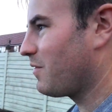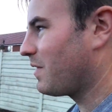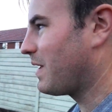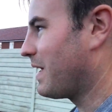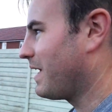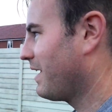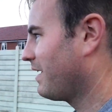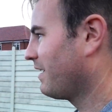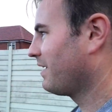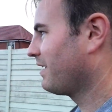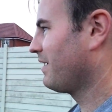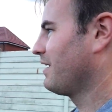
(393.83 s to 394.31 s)

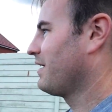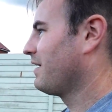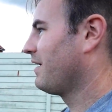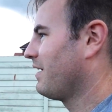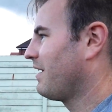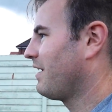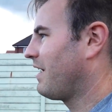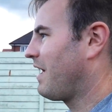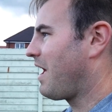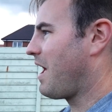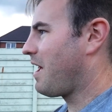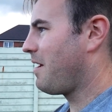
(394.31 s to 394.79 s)
here,
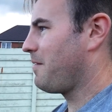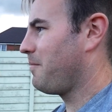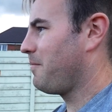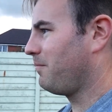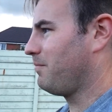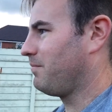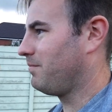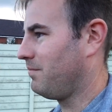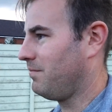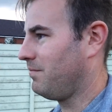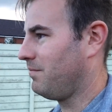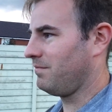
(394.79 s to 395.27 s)

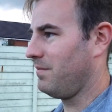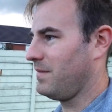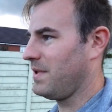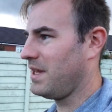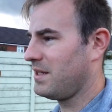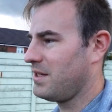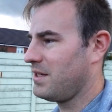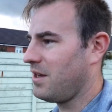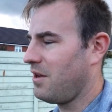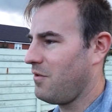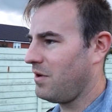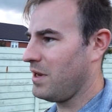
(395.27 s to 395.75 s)

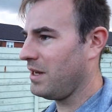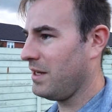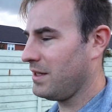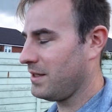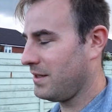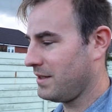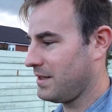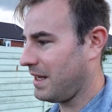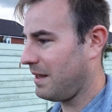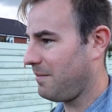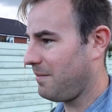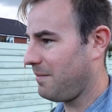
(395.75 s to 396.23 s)
there's no need to
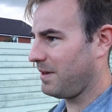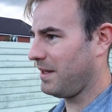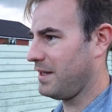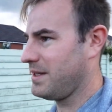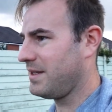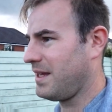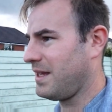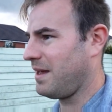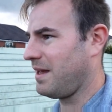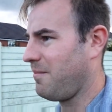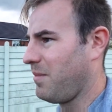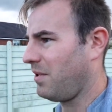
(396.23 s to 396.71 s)
say please
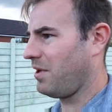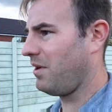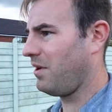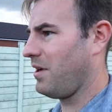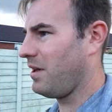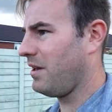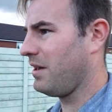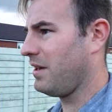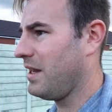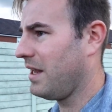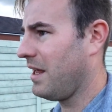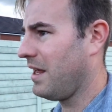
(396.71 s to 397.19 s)
stand
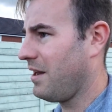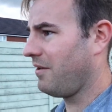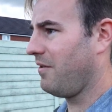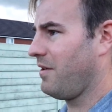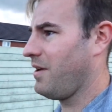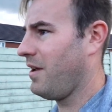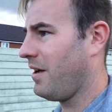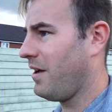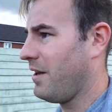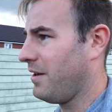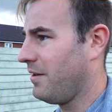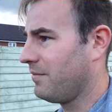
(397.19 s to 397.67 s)
behind the yellow
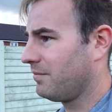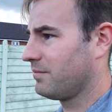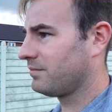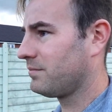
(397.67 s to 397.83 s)
line.